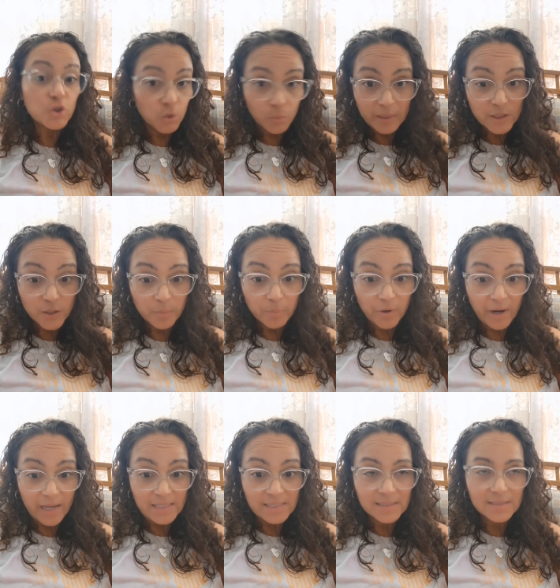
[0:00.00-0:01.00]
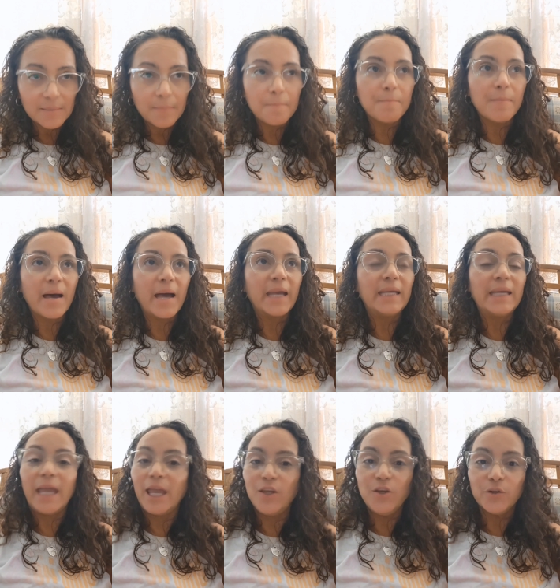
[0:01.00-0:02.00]
To my surprise,
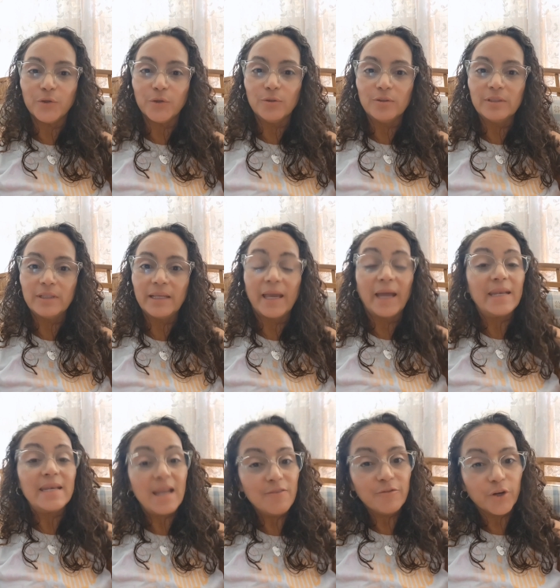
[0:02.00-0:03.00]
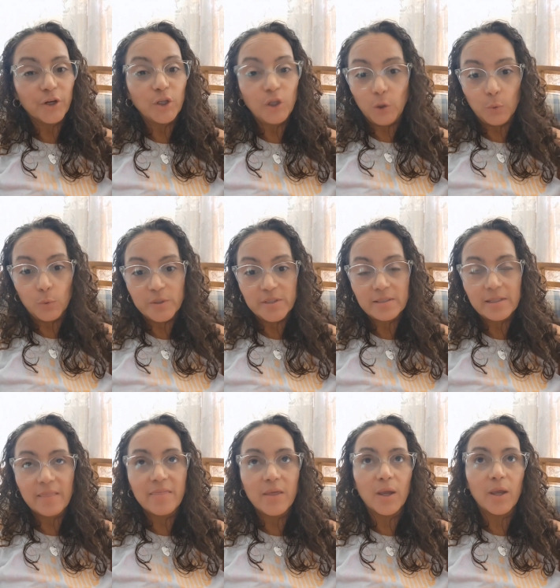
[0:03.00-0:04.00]
my 8-year-old can never
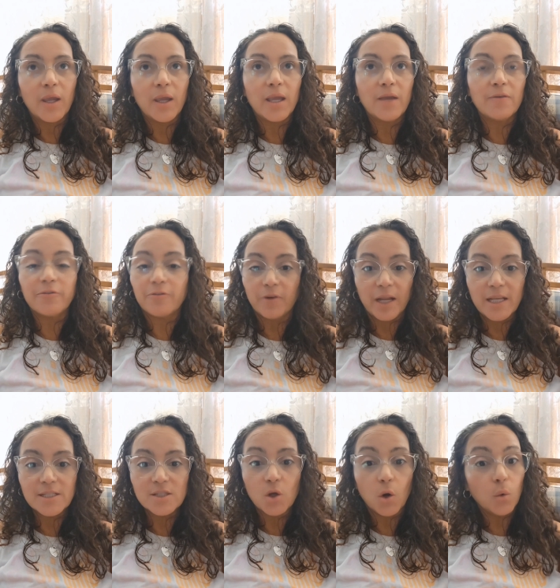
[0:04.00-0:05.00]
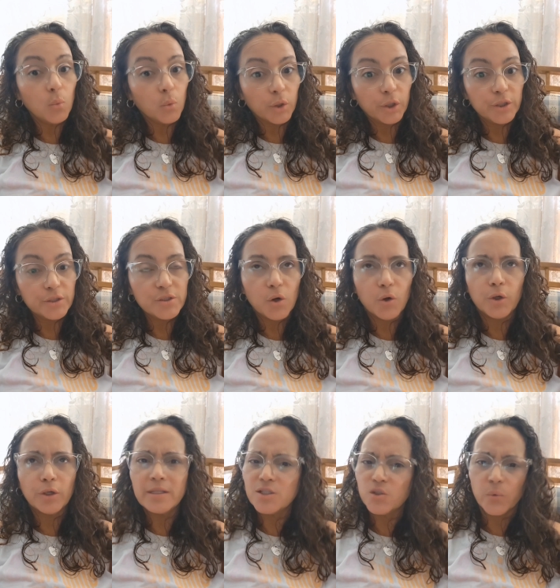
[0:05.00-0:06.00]
use the phrase or word
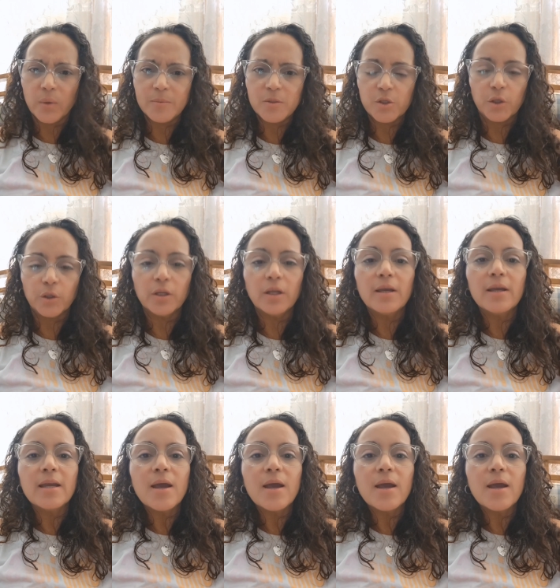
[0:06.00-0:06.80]
or description